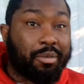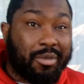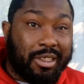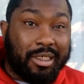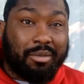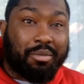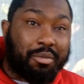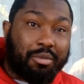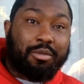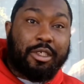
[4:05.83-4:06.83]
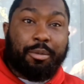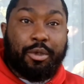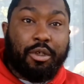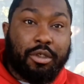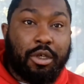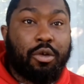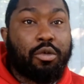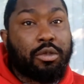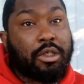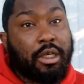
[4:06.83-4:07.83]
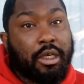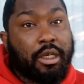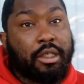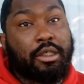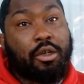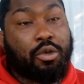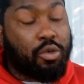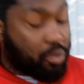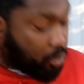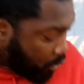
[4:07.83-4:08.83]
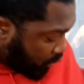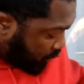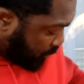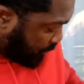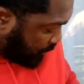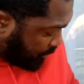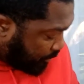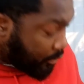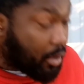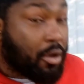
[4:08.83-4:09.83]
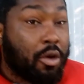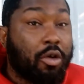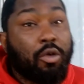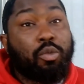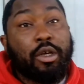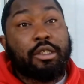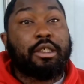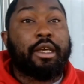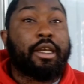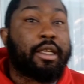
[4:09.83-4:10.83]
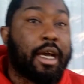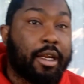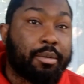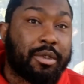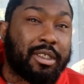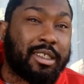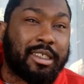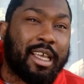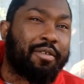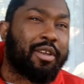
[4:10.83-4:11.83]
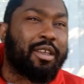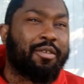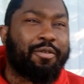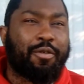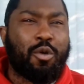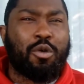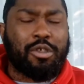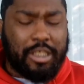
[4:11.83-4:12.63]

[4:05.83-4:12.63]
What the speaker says: just dipping your toes into the oud world. On Wednesday, it got up to 74,